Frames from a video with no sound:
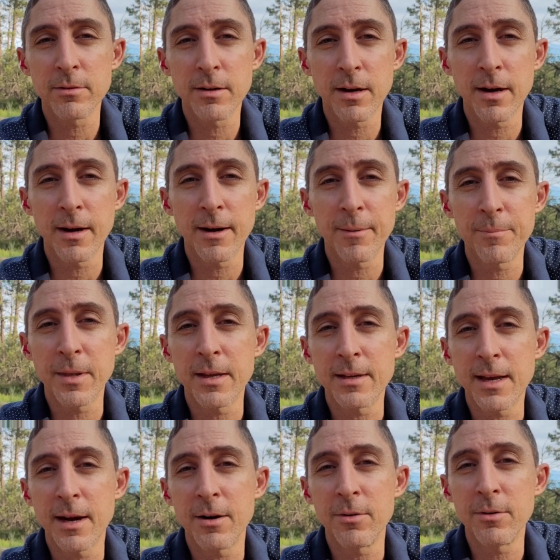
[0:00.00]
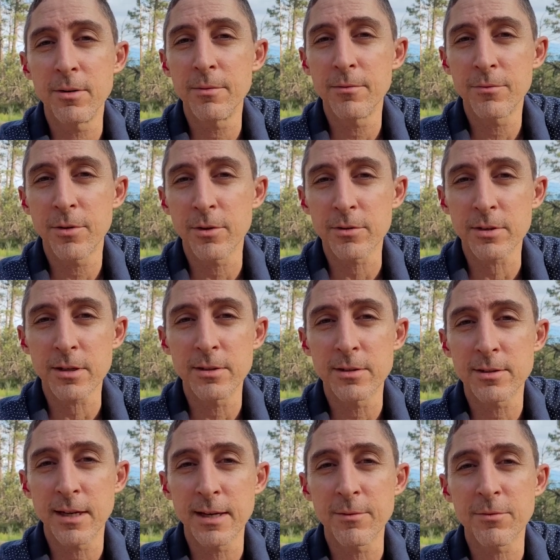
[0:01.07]
And now folks can
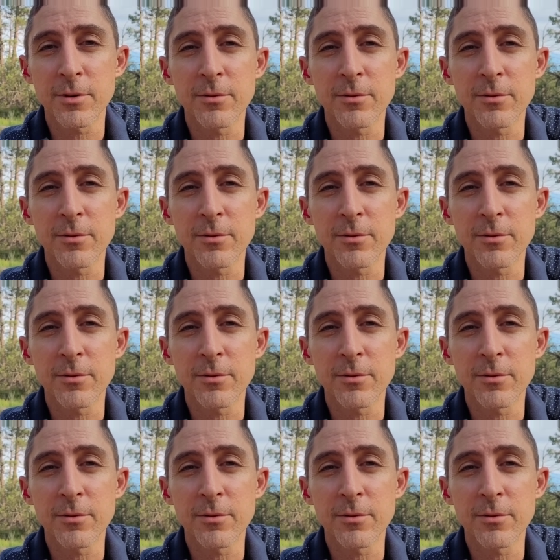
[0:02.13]
sign up for